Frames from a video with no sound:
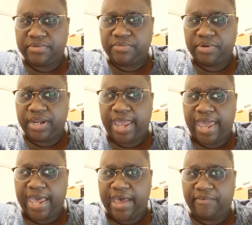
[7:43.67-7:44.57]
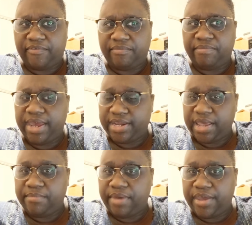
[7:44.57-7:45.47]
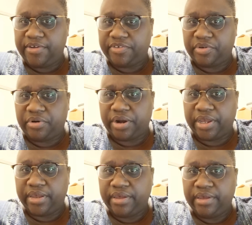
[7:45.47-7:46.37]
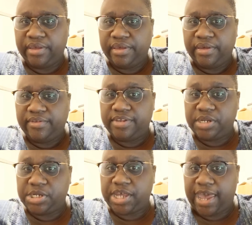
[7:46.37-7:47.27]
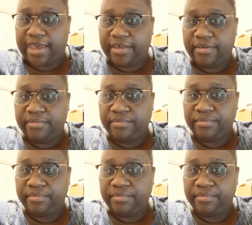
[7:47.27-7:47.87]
would have made that mandatory to check.